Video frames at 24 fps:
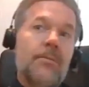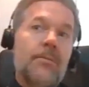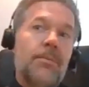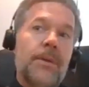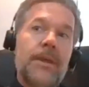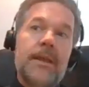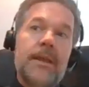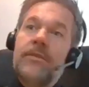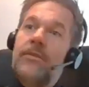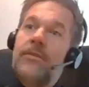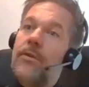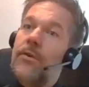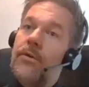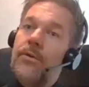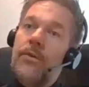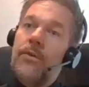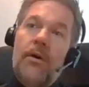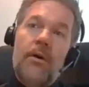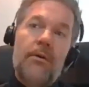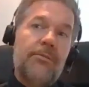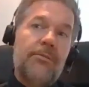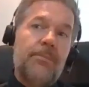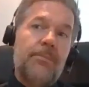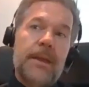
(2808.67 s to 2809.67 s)
being turned
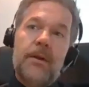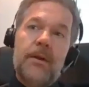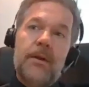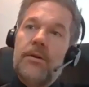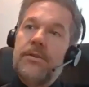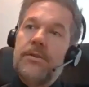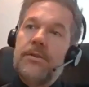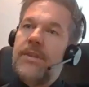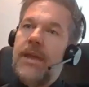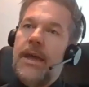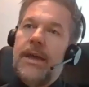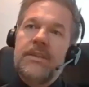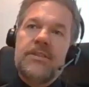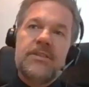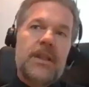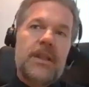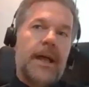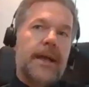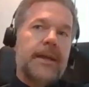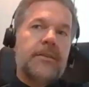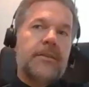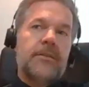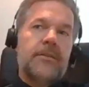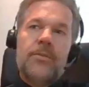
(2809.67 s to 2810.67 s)
off because there's
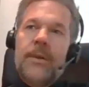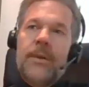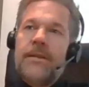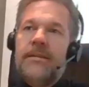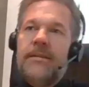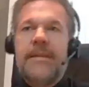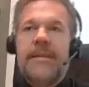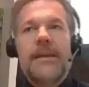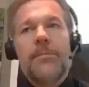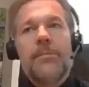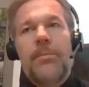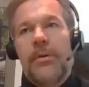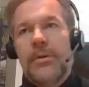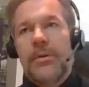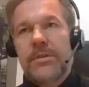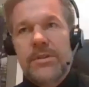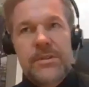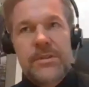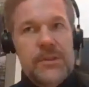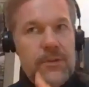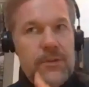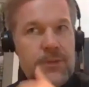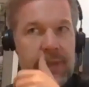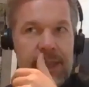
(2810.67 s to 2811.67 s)
like 20 tick
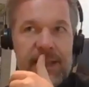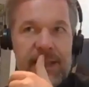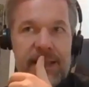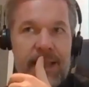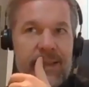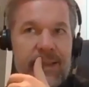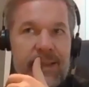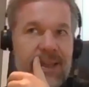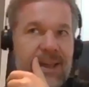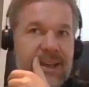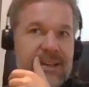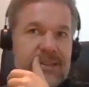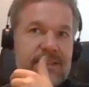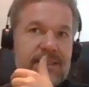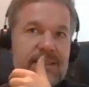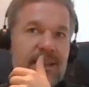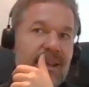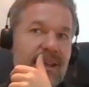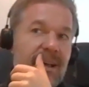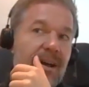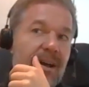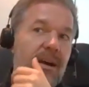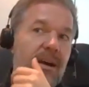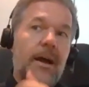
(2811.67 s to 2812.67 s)
boxes to tick, and there's
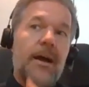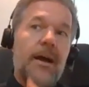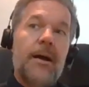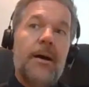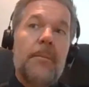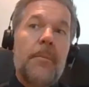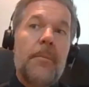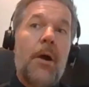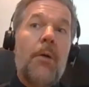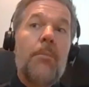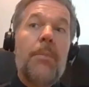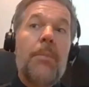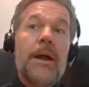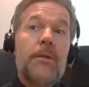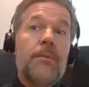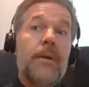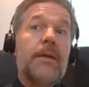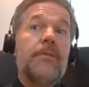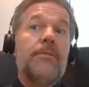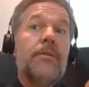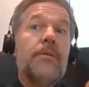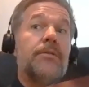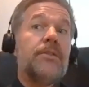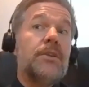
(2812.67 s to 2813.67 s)
oh, by the
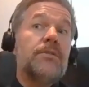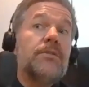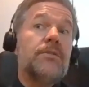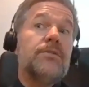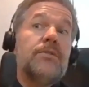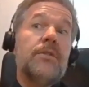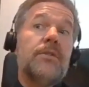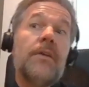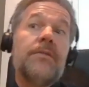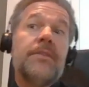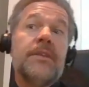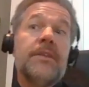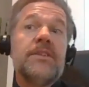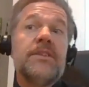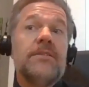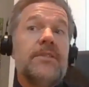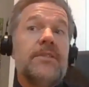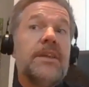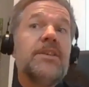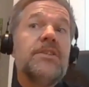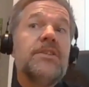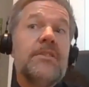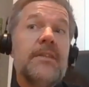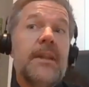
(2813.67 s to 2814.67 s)
way, you've done this
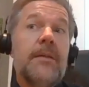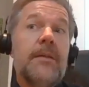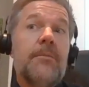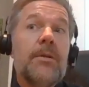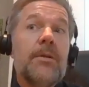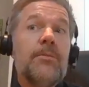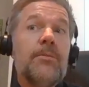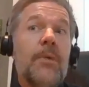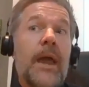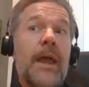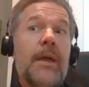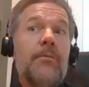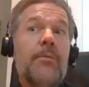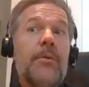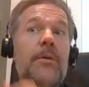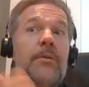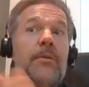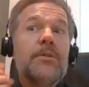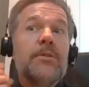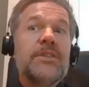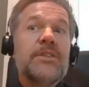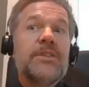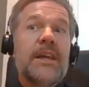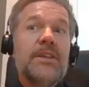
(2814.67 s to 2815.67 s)
digitally, but hey, we
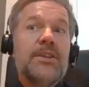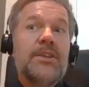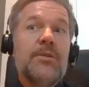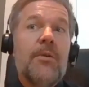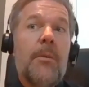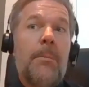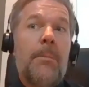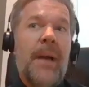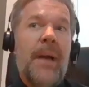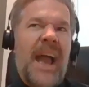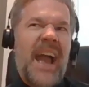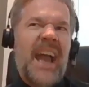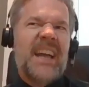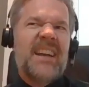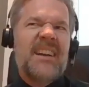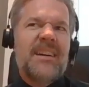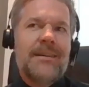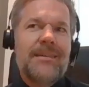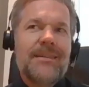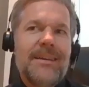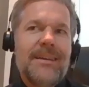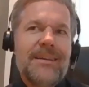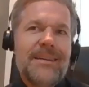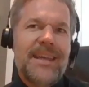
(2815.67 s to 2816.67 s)
will send you a
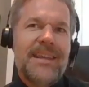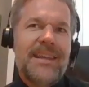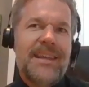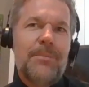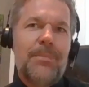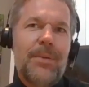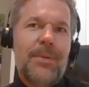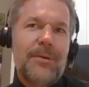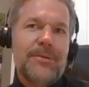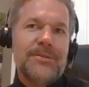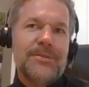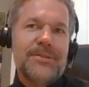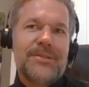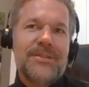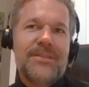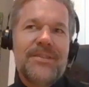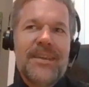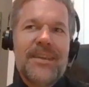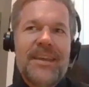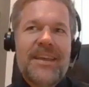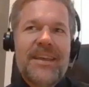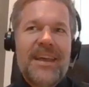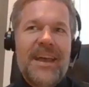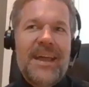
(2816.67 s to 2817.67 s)
pack in the post
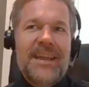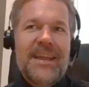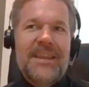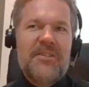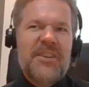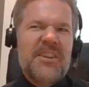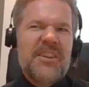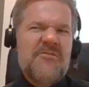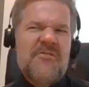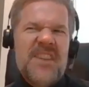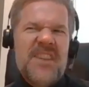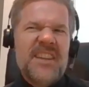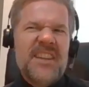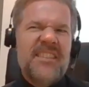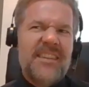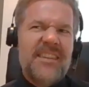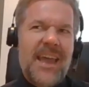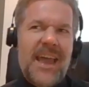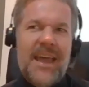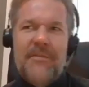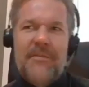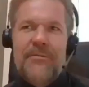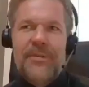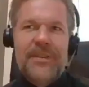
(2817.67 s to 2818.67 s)
and you can read
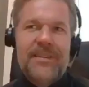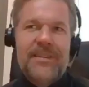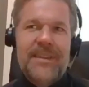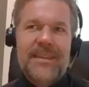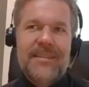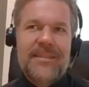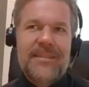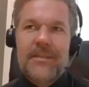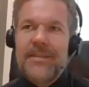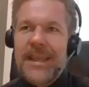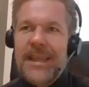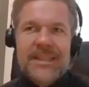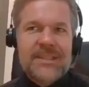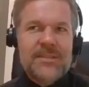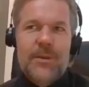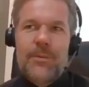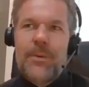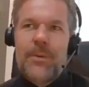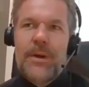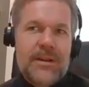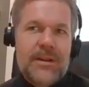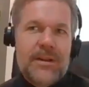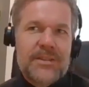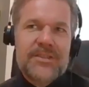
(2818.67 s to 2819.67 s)
every detail. That's not
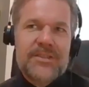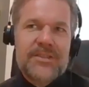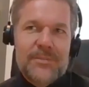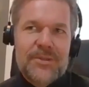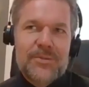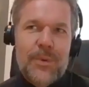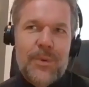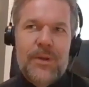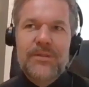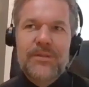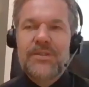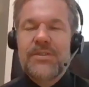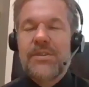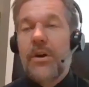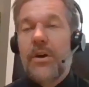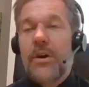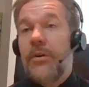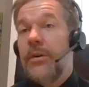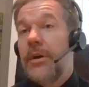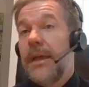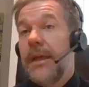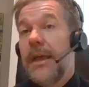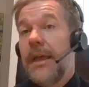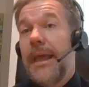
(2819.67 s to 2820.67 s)
what customers want.
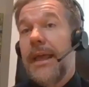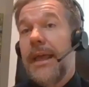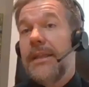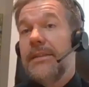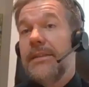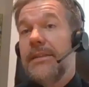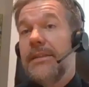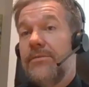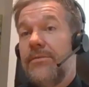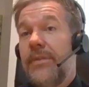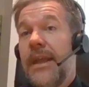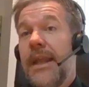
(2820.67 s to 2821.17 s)
So it's